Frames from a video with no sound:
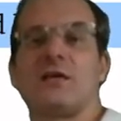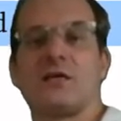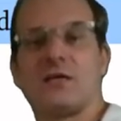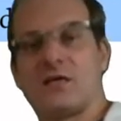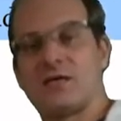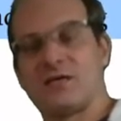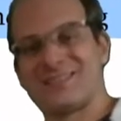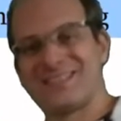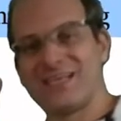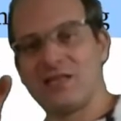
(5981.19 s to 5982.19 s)
a
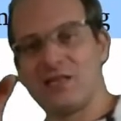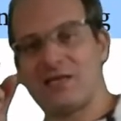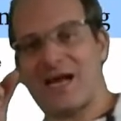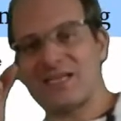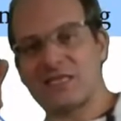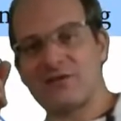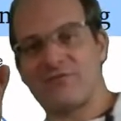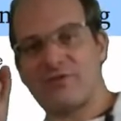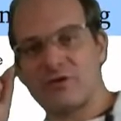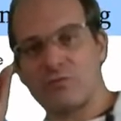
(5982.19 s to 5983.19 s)
single
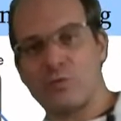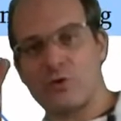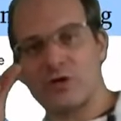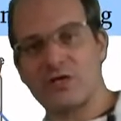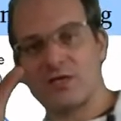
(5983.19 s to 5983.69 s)
identified word